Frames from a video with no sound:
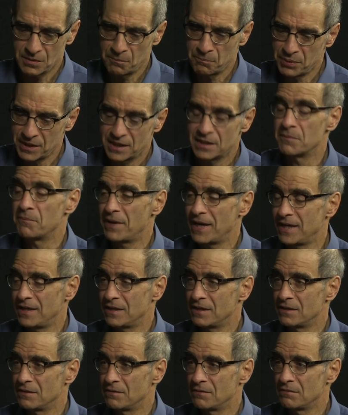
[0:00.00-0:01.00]
big
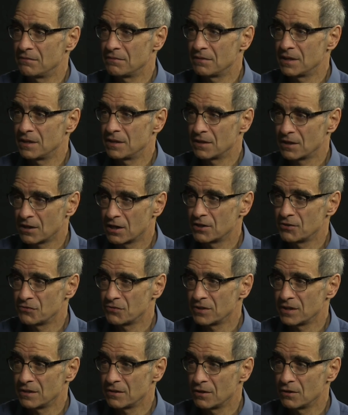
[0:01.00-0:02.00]
debate in the
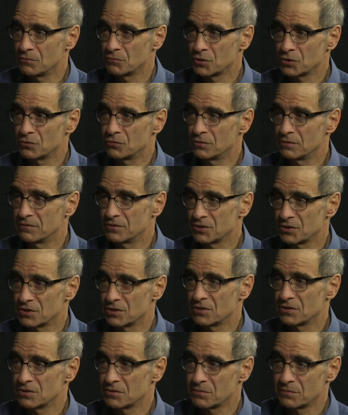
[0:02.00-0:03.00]
country, homeschool
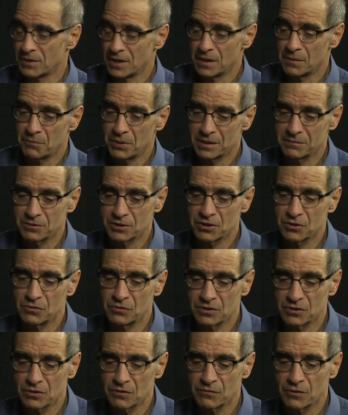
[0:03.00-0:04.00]
versus, you know, public
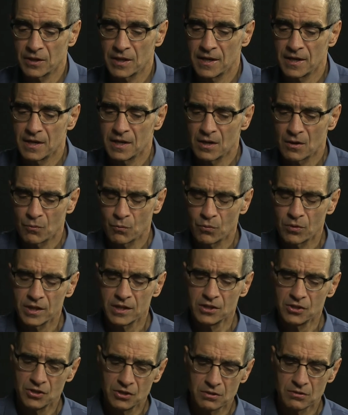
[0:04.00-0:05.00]
school and so forth.
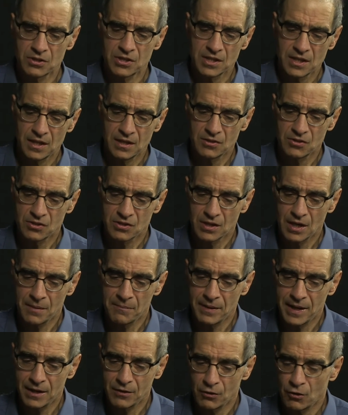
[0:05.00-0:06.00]
What is your sense
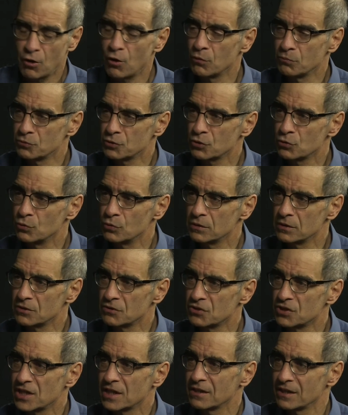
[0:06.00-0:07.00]
about
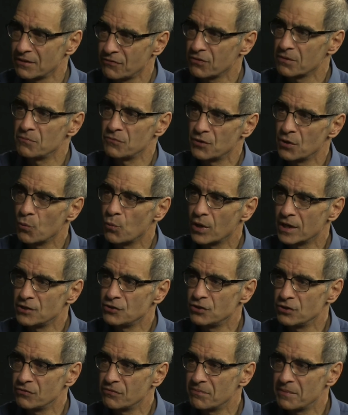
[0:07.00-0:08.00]
homeschoolers generally from the
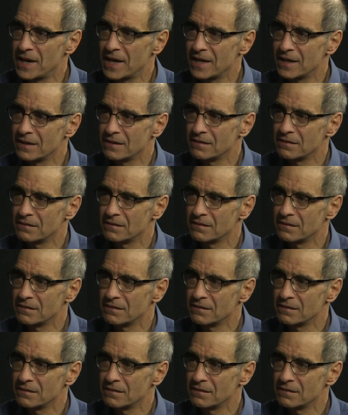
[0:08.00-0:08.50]
ones you've met?